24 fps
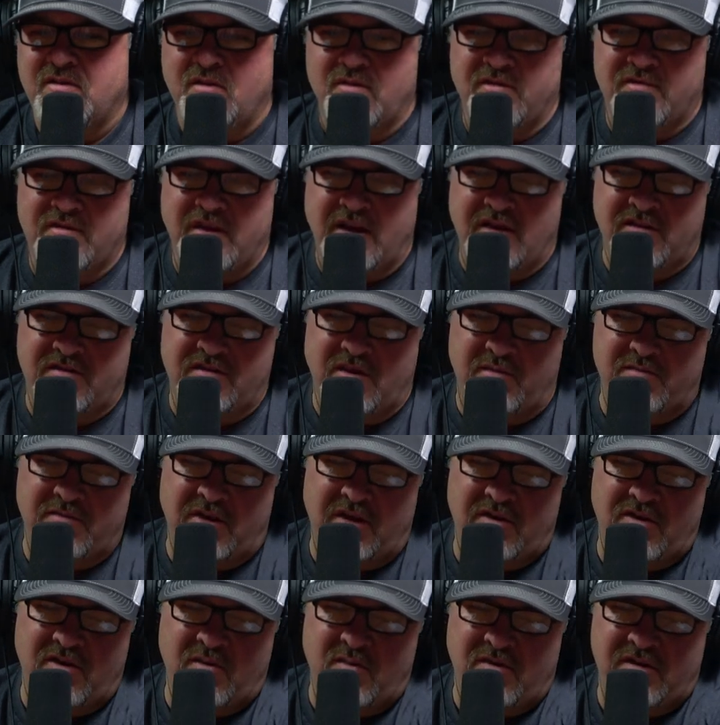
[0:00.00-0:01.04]
so is that something
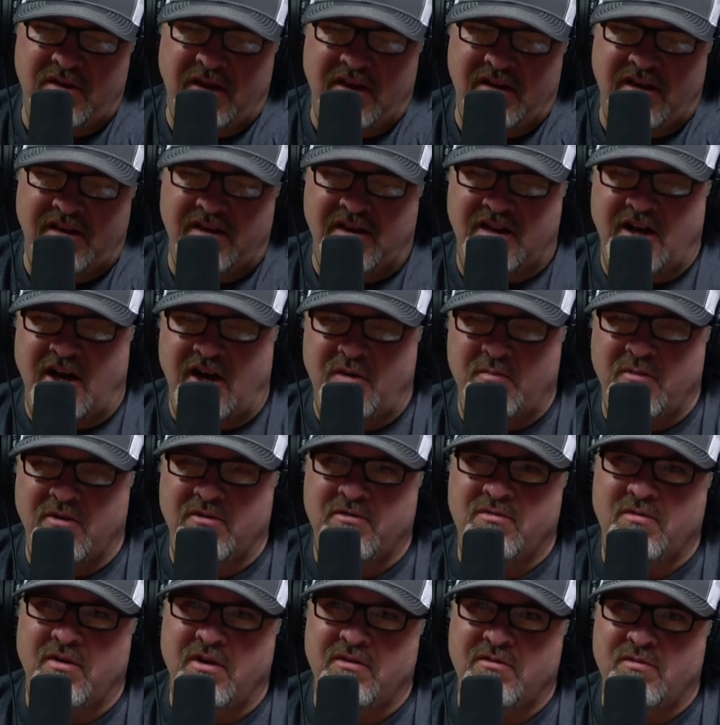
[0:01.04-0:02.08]
fish. that you would take like the
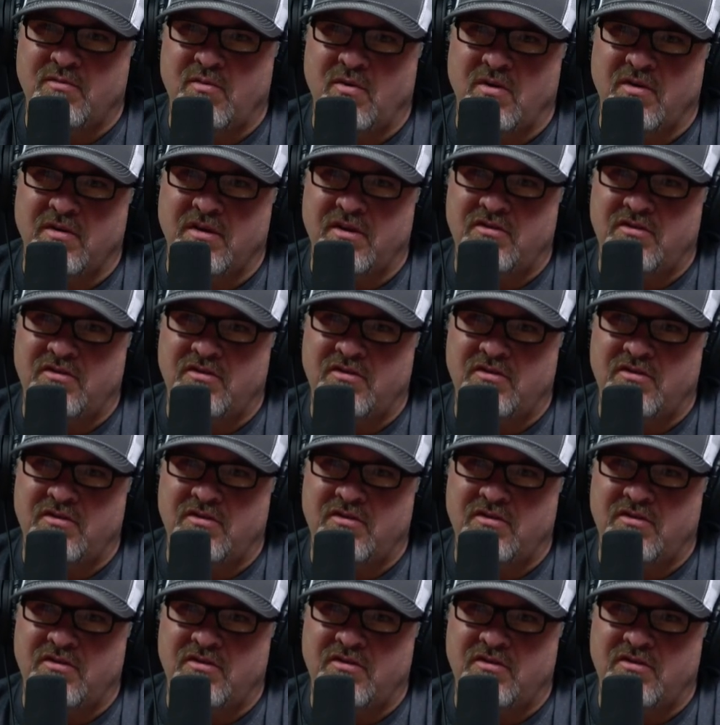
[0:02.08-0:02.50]
Commerce Reservoir?